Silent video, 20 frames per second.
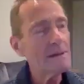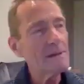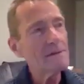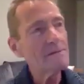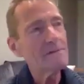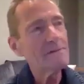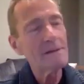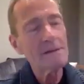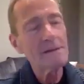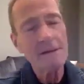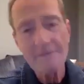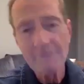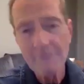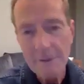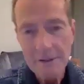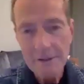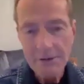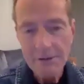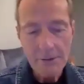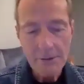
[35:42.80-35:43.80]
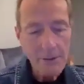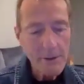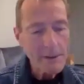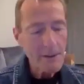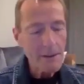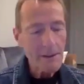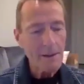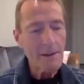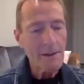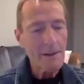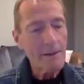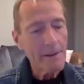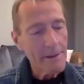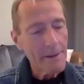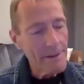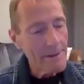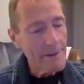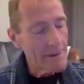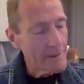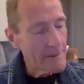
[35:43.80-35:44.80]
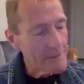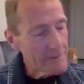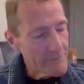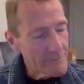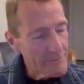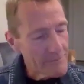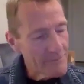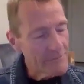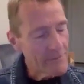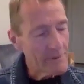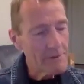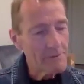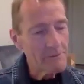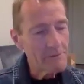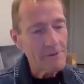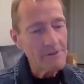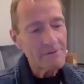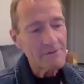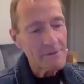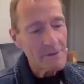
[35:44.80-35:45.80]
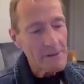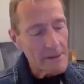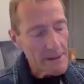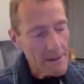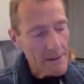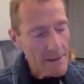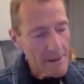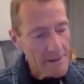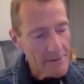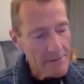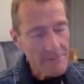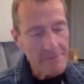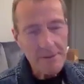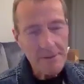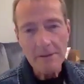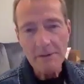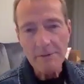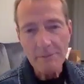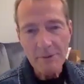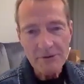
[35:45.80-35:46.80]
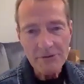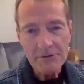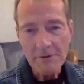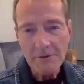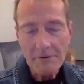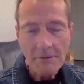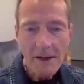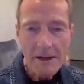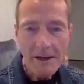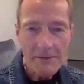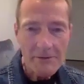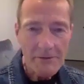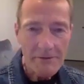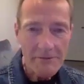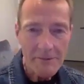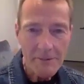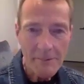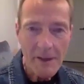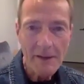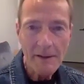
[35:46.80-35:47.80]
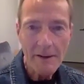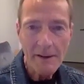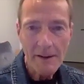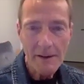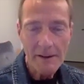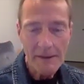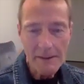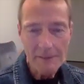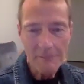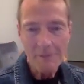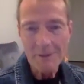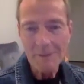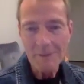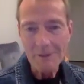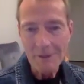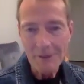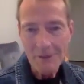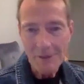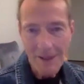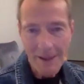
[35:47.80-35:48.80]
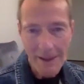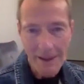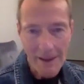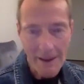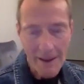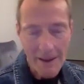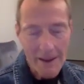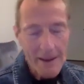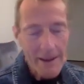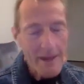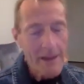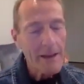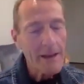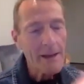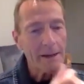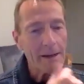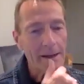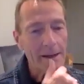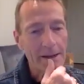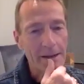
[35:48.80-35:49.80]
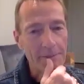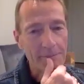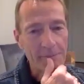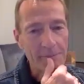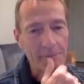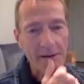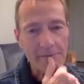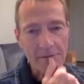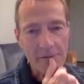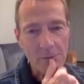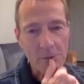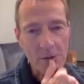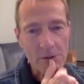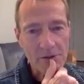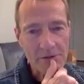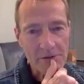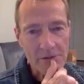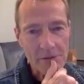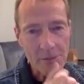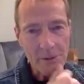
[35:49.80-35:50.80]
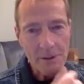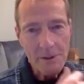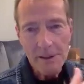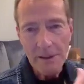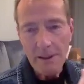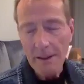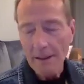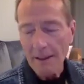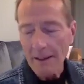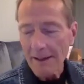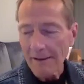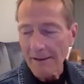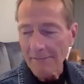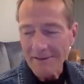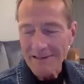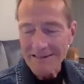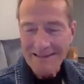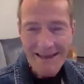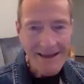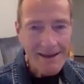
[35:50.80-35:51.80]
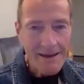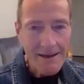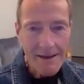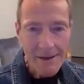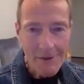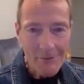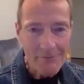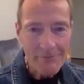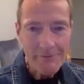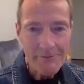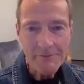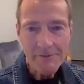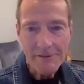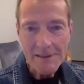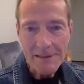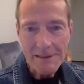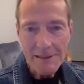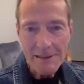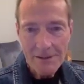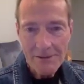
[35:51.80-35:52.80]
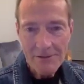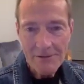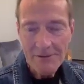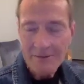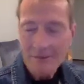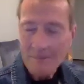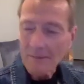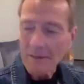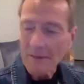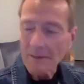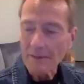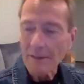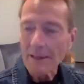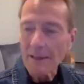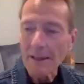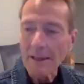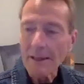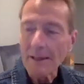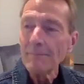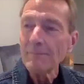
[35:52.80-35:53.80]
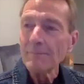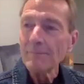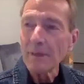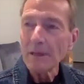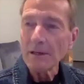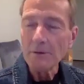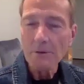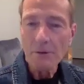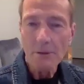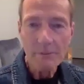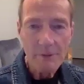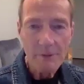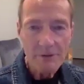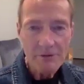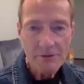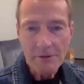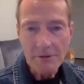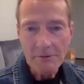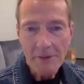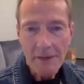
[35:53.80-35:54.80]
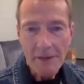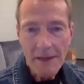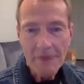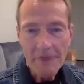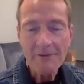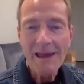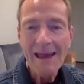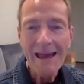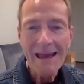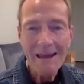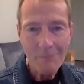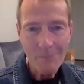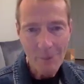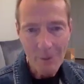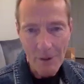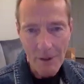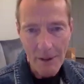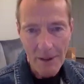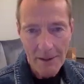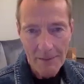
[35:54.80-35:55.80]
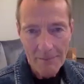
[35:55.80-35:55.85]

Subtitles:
else that I've been doing very recently is, Mystery Writers of America, MWA. Every once in a while, like every decade or 15 years or something, they do a Mystery Writer's Handbook